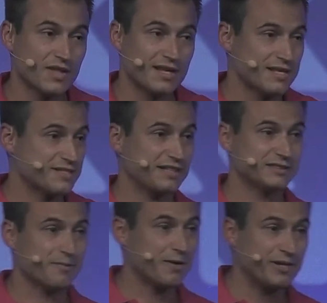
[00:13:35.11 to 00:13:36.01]
Since the
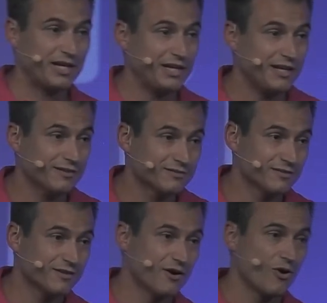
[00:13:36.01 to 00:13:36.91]
very beginning,
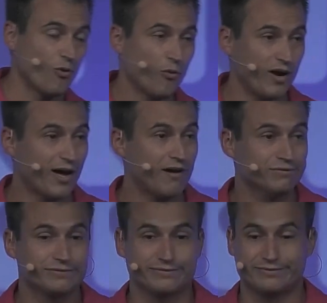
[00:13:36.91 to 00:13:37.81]
we have
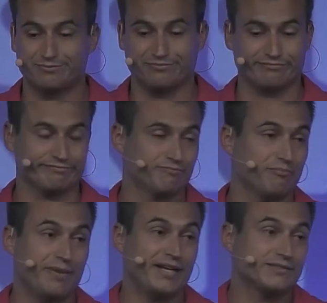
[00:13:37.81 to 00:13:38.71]

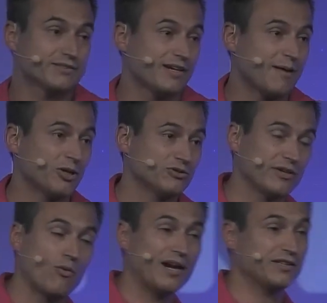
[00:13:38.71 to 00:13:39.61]
bet about the
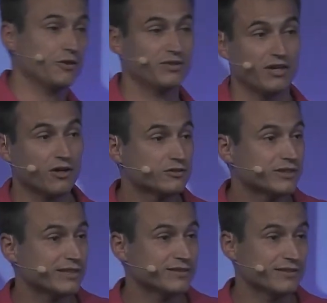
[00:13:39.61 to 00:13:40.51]
quality of the
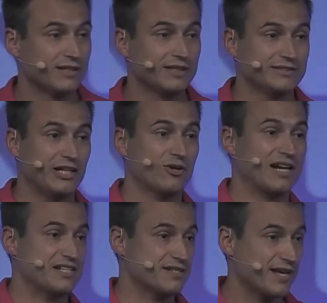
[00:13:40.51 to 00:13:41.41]
content, the
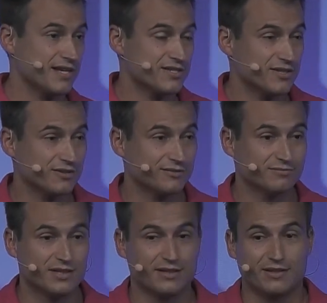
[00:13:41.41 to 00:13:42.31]
localization,
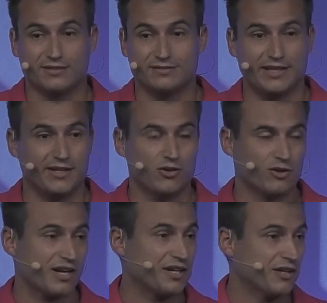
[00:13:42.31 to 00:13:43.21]
the
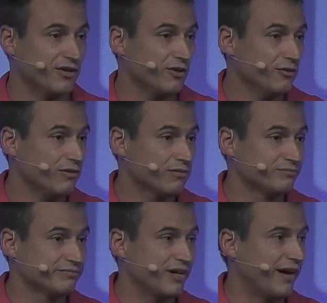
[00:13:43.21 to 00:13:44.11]
organic growth,
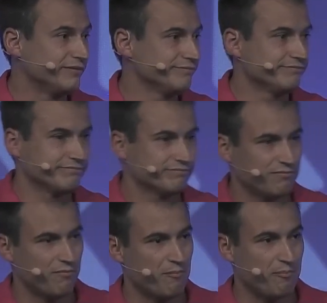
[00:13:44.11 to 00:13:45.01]
and
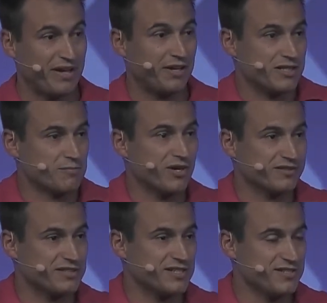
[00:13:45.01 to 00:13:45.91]
making smart
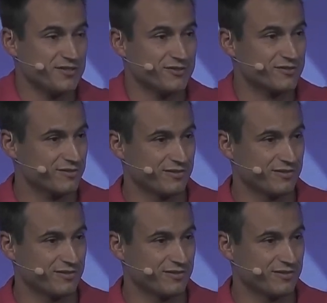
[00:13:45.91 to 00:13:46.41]
decisions.